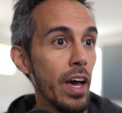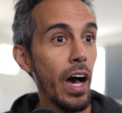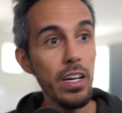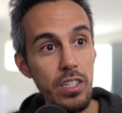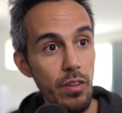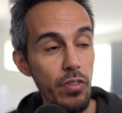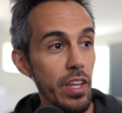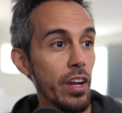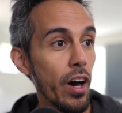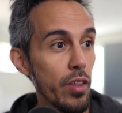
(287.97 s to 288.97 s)
How's it different
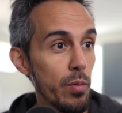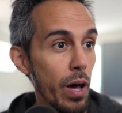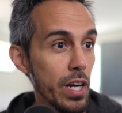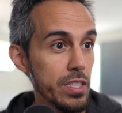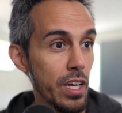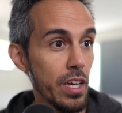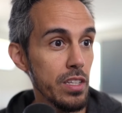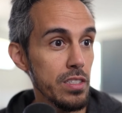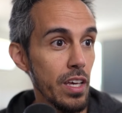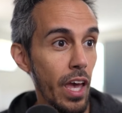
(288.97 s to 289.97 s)
than other
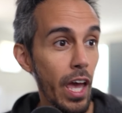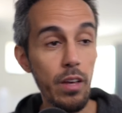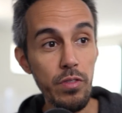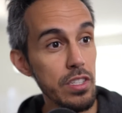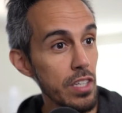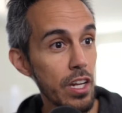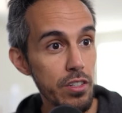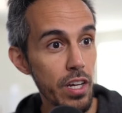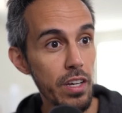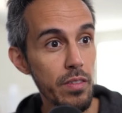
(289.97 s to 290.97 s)
blockchains? NFT
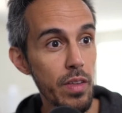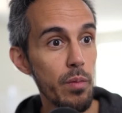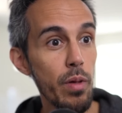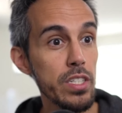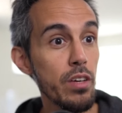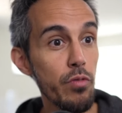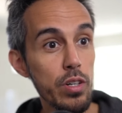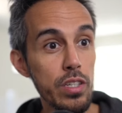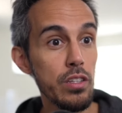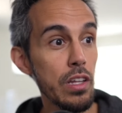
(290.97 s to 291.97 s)
centric, Blockchain
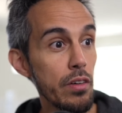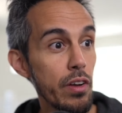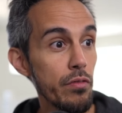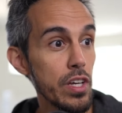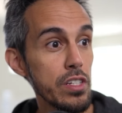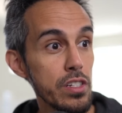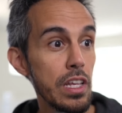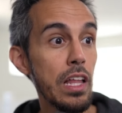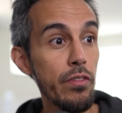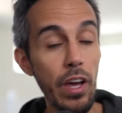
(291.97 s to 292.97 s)
focuses on delivering features that
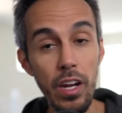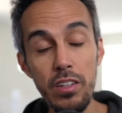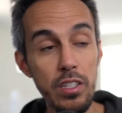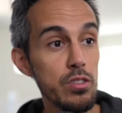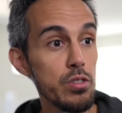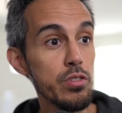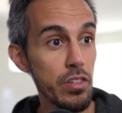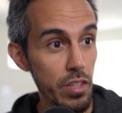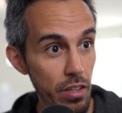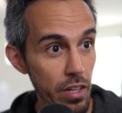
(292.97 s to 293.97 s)
offer NFTs true
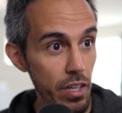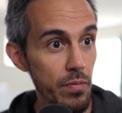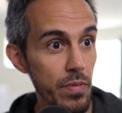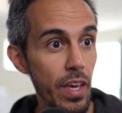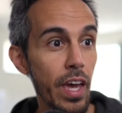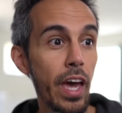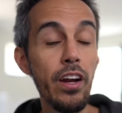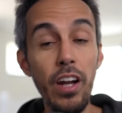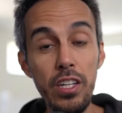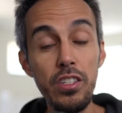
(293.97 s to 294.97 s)
utility and are
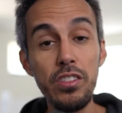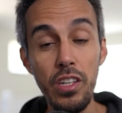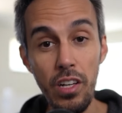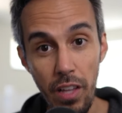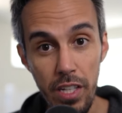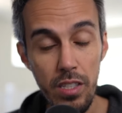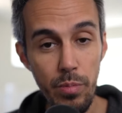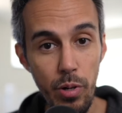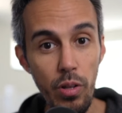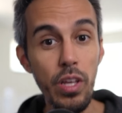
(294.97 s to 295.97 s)
not just a
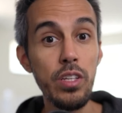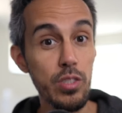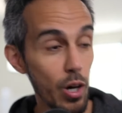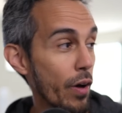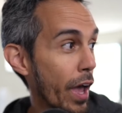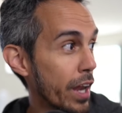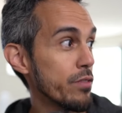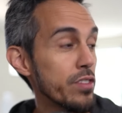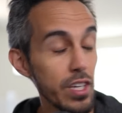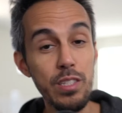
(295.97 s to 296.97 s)
collectible. So
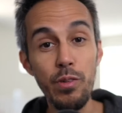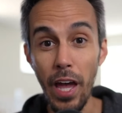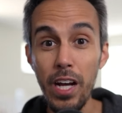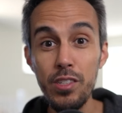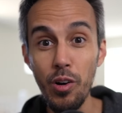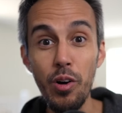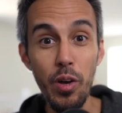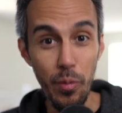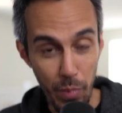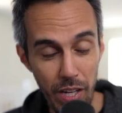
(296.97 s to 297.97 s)
NFTs with actual
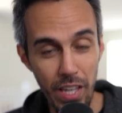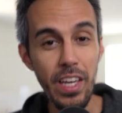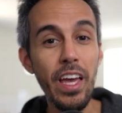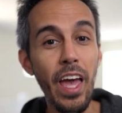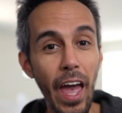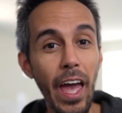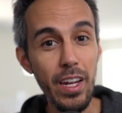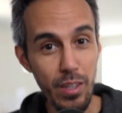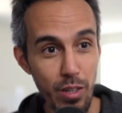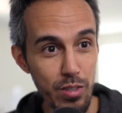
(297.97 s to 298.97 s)
meaning
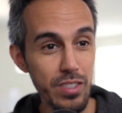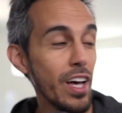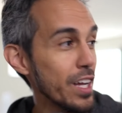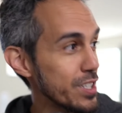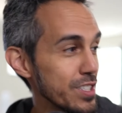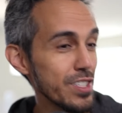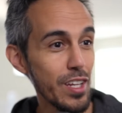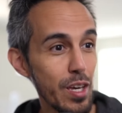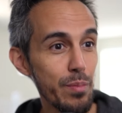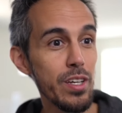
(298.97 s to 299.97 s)
and use, not just an
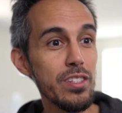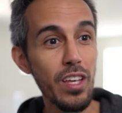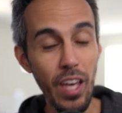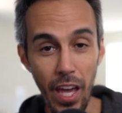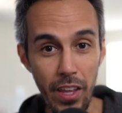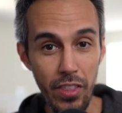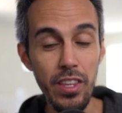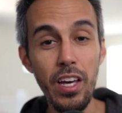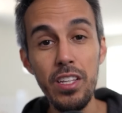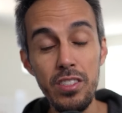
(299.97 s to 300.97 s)
image. And I think
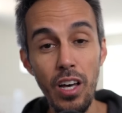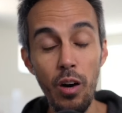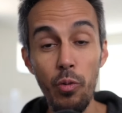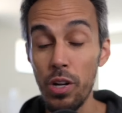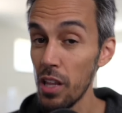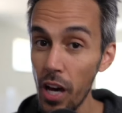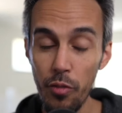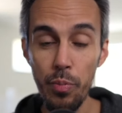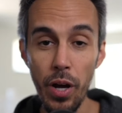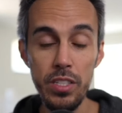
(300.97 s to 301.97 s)
that's what a lot
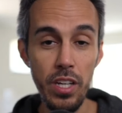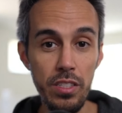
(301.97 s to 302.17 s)
of projects